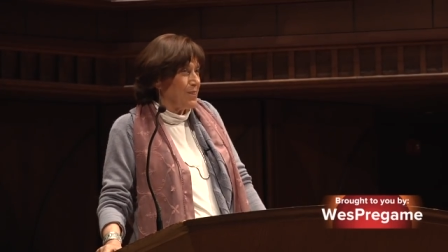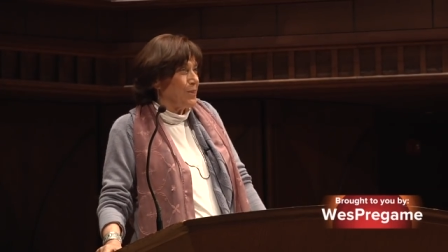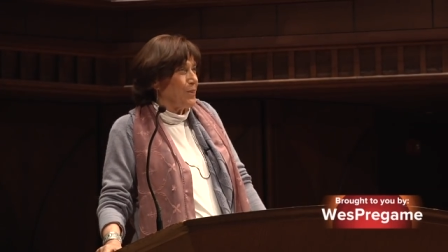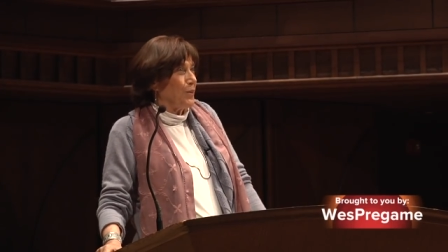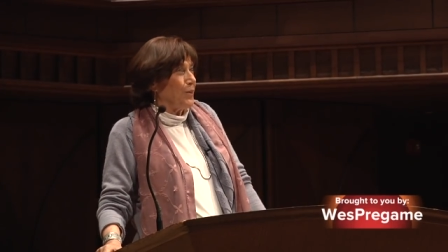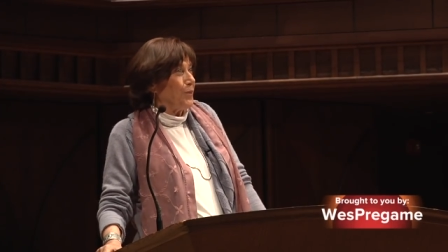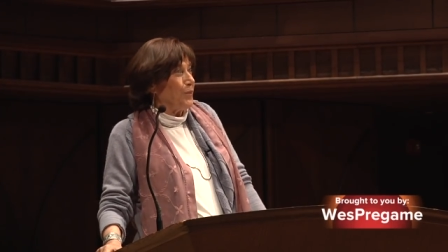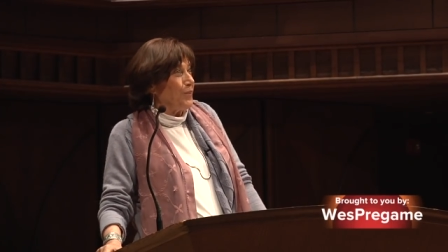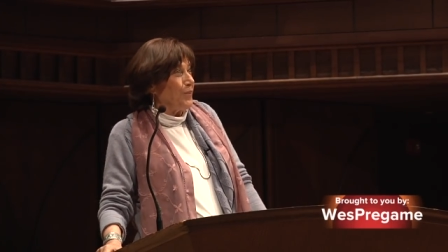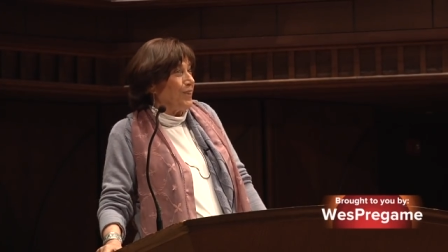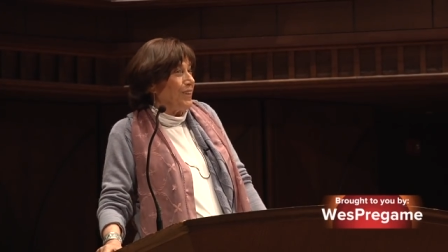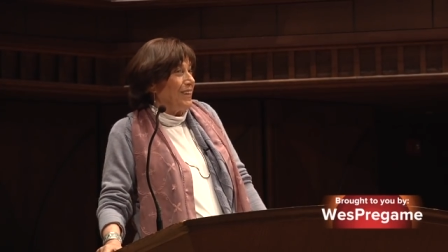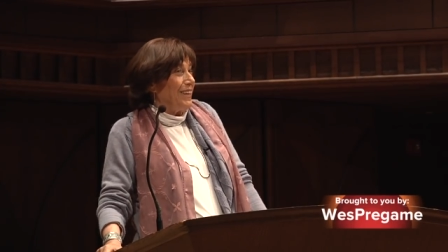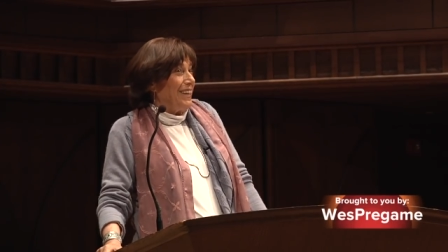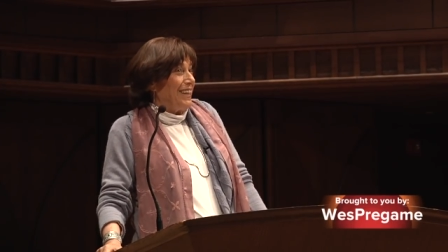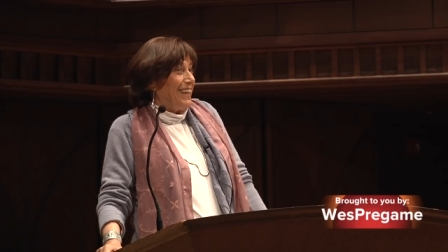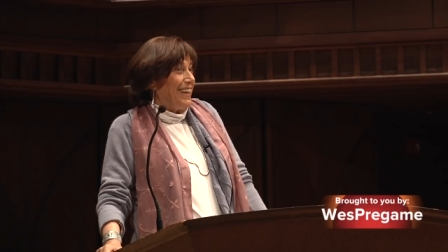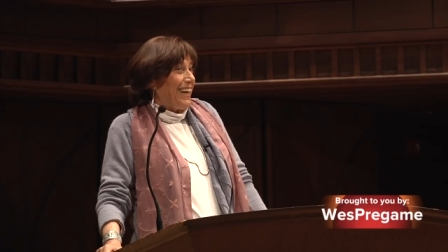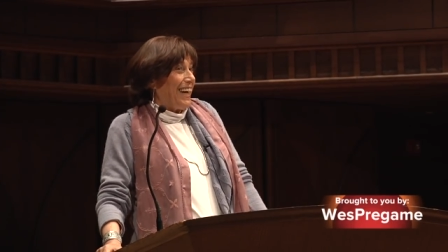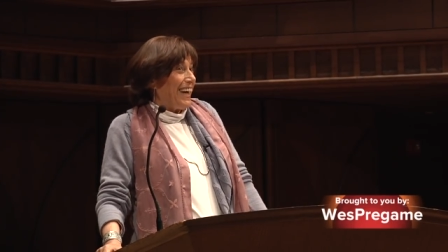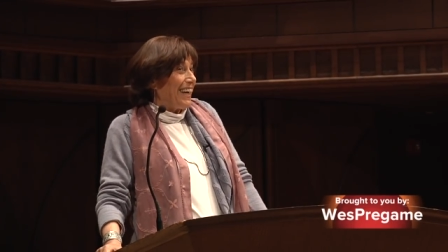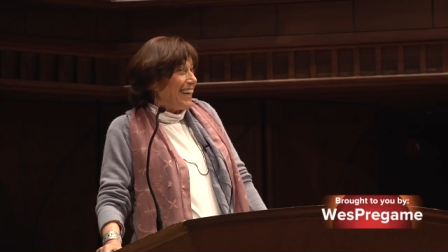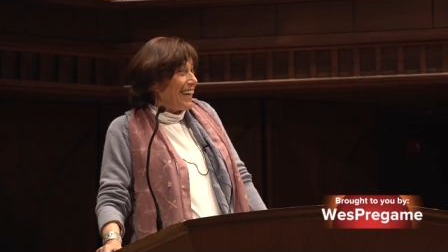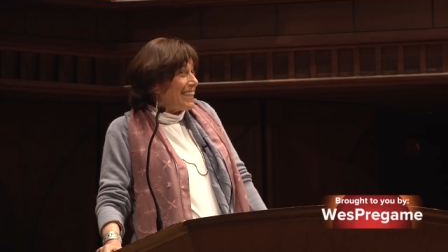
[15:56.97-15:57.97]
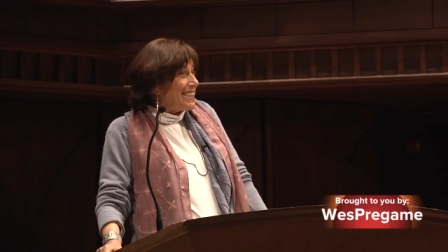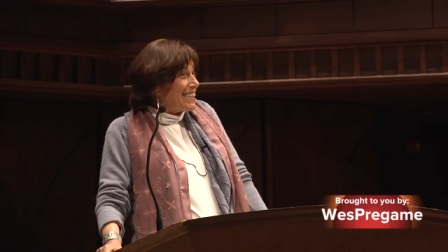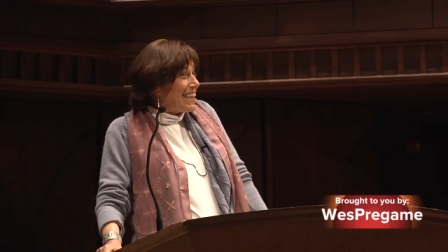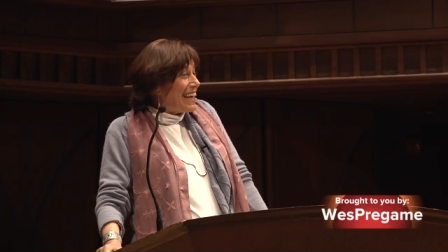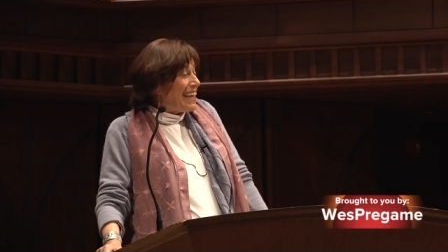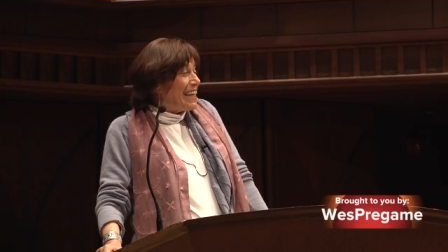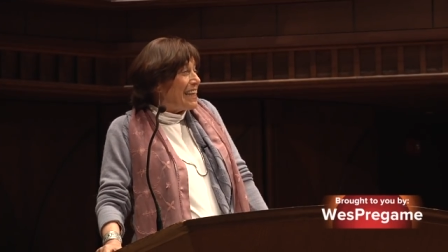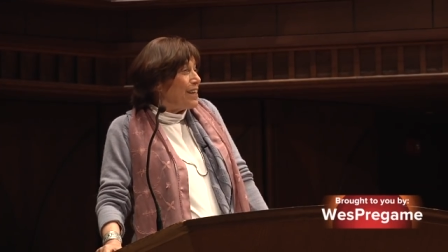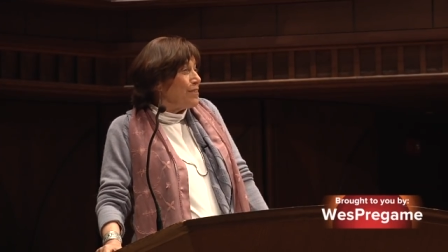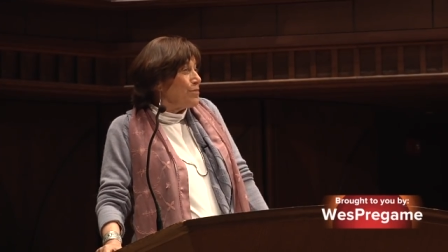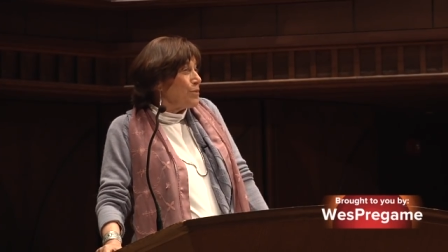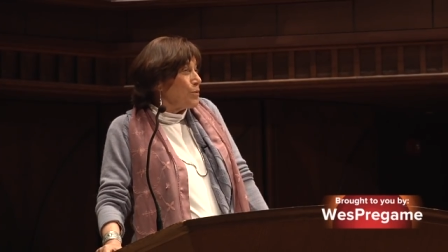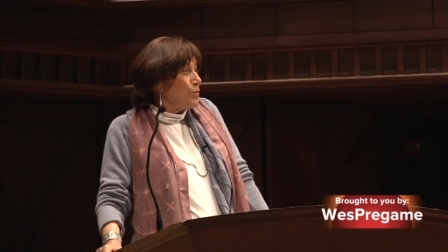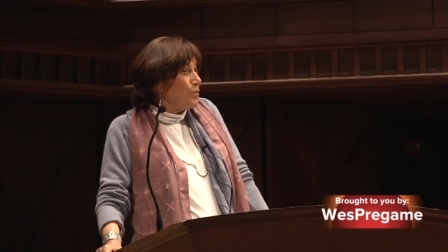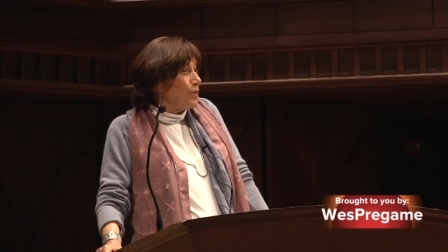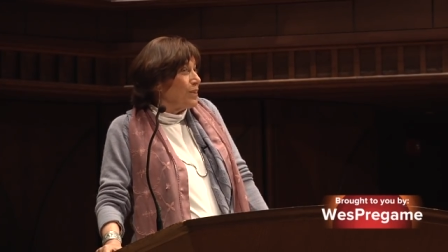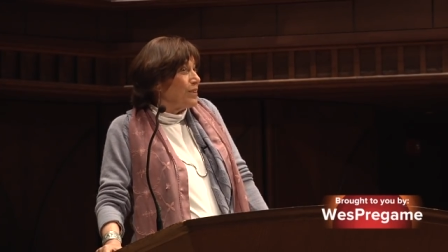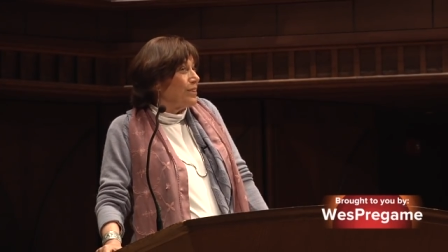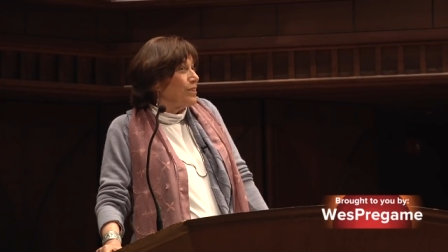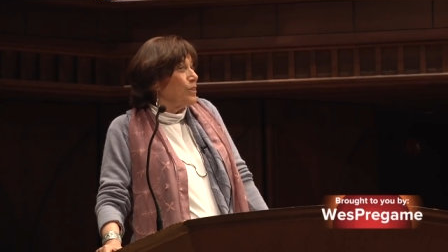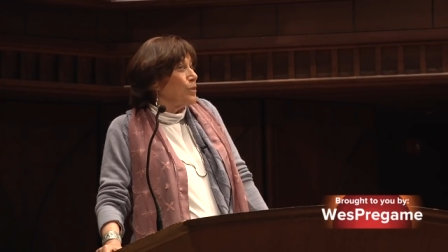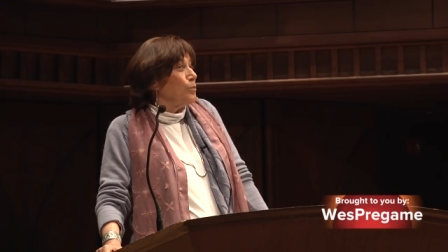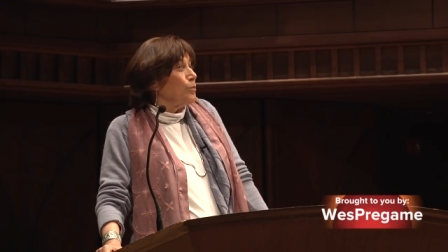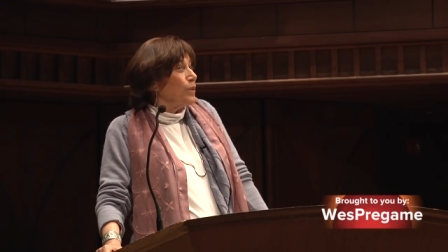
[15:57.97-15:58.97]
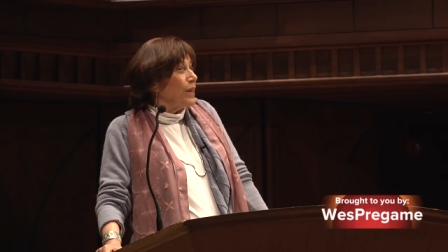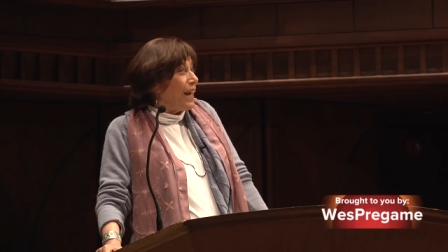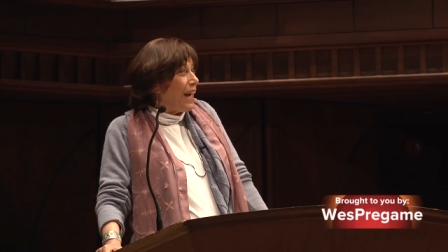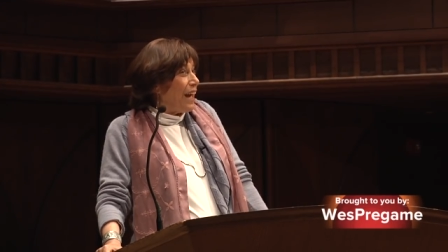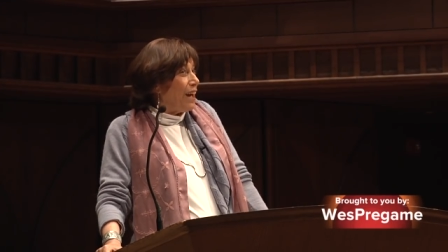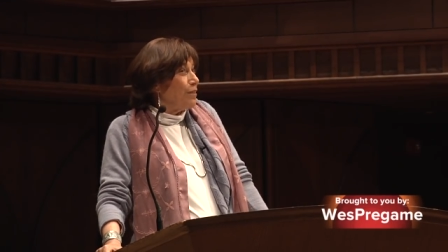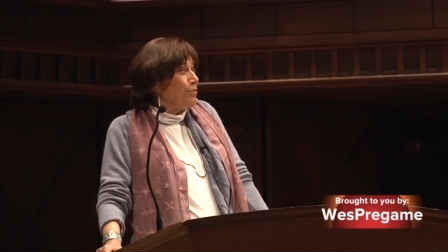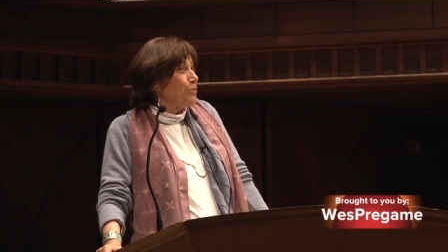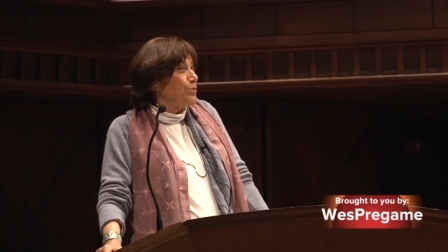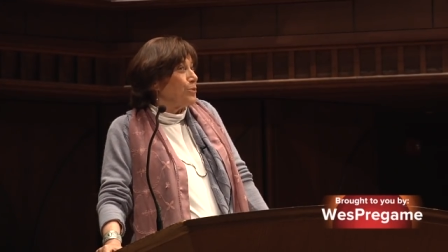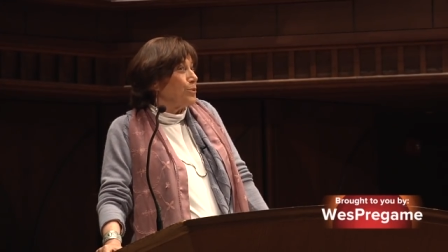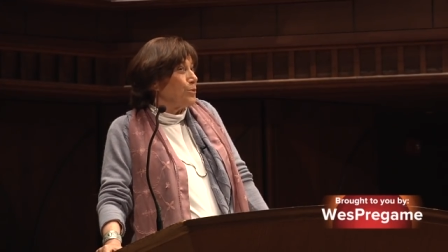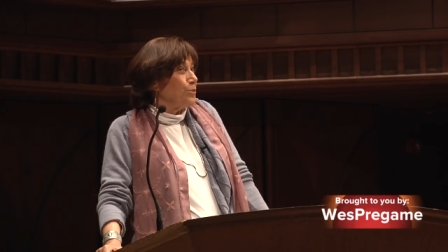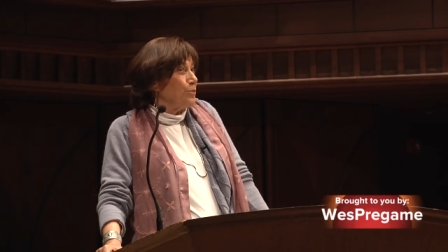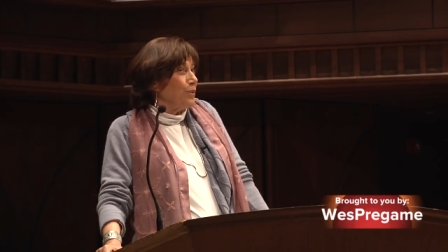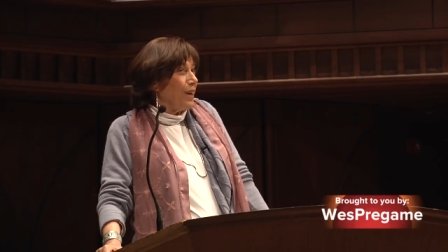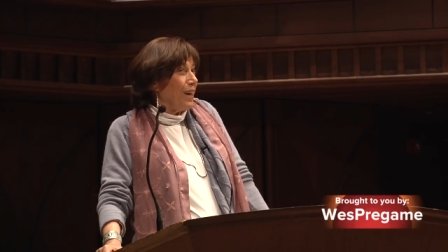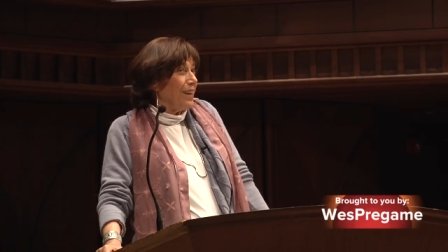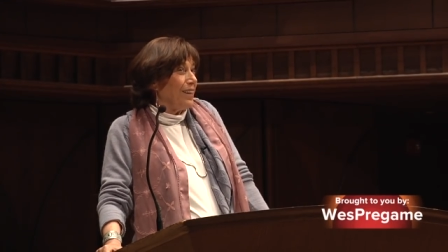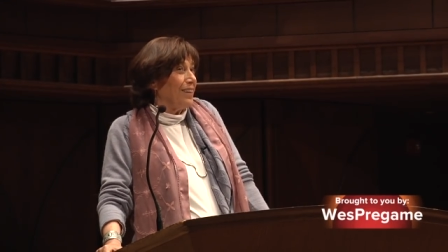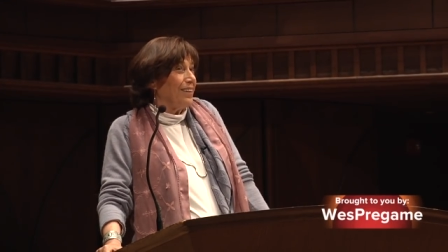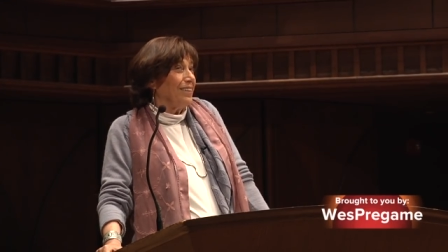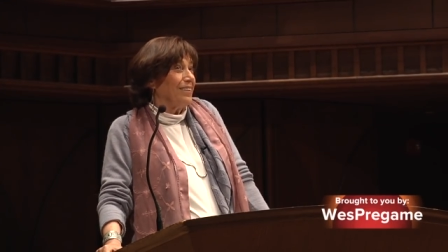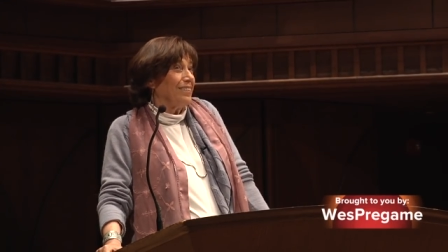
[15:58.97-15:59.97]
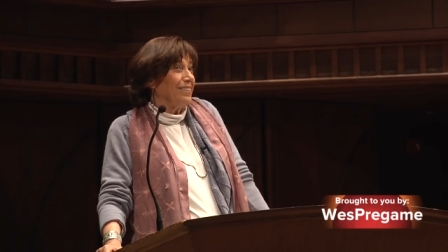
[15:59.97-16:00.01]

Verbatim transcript: So I guess I leave you with you will have to run